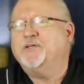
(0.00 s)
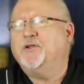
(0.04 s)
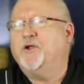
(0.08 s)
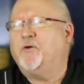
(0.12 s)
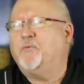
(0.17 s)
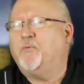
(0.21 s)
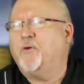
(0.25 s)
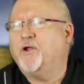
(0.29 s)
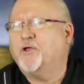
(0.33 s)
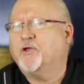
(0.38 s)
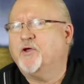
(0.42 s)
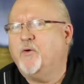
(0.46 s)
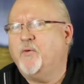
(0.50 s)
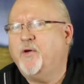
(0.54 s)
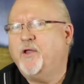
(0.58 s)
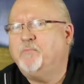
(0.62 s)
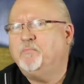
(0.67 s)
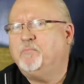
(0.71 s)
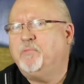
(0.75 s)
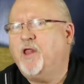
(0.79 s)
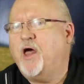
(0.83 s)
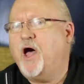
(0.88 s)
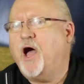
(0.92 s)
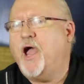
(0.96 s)
You don't want to go
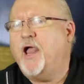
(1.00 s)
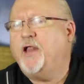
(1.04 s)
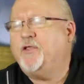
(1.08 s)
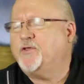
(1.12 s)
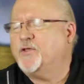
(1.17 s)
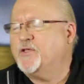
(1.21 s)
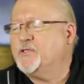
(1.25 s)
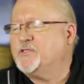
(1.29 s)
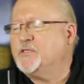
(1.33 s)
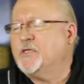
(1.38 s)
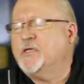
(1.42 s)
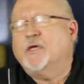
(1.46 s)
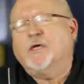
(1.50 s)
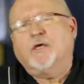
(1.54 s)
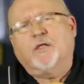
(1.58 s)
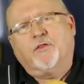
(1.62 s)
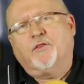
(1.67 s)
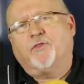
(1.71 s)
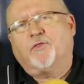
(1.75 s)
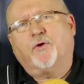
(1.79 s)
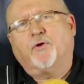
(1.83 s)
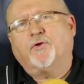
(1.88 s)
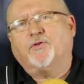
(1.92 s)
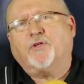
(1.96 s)
in blind because
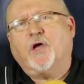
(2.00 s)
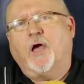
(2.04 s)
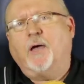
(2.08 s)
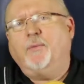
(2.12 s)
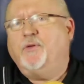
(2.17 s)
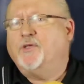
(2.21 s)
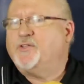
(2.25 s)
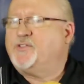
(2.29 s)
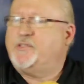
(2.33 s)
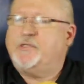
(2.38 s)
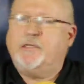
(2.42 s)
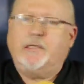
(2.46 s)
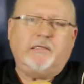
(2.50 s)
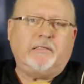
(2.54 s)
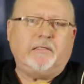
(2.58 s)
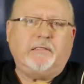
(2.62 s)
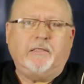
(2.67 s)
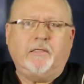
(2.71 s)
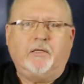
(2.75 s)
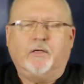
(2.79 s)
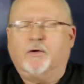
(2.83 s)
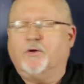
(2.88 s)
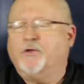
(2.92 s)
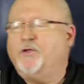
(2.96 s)
third time you see it,
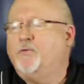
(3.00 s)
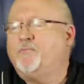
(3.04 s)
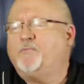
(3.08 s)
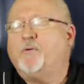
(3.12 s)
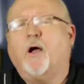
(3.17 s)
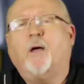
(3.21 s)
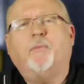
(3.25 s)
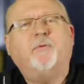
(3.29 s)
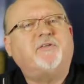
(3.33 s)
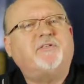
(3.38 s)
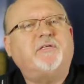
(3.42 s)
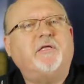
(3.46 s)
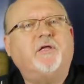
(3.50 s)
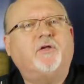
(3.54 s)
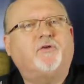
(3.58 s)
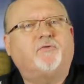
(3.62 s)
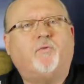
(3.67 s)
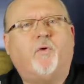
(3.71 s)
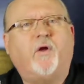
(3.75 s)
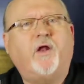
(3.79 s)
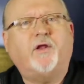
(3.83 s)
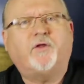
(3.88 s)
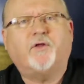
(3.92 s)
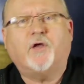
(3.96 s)
you've probably seen it
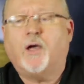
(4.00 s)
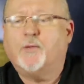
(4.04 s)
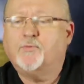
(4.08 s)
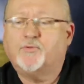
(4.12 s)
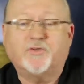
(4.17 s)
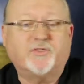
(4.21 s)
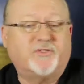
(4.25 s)
20 times.